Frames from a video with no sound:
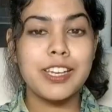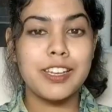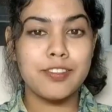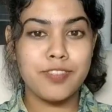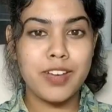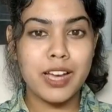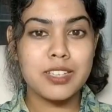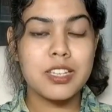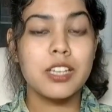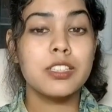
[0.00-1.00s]
In
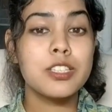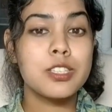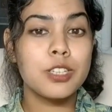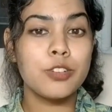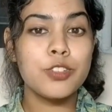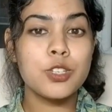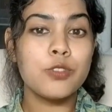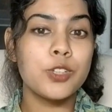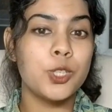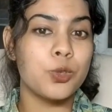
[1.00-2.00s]
fact, the surface
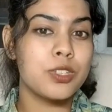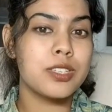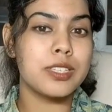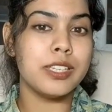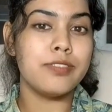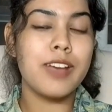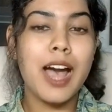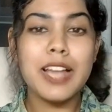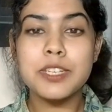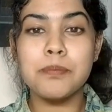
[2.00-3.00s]
of a lotus leaf
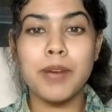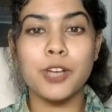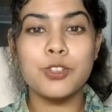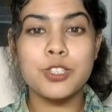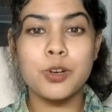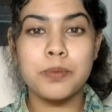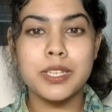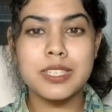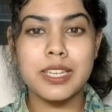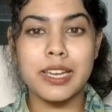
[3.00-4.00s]
at a
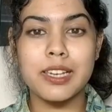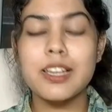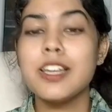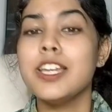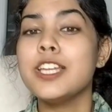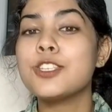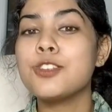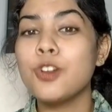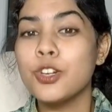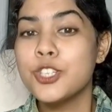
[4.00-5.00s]
microscopic scale is
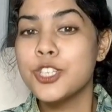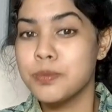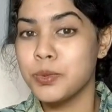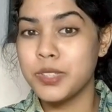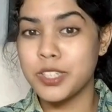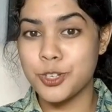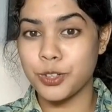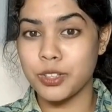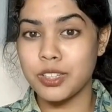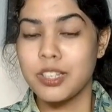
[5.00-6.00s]
not smooth at
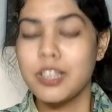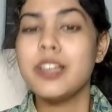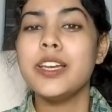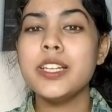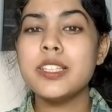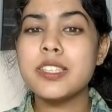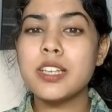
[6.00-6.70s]
all. It's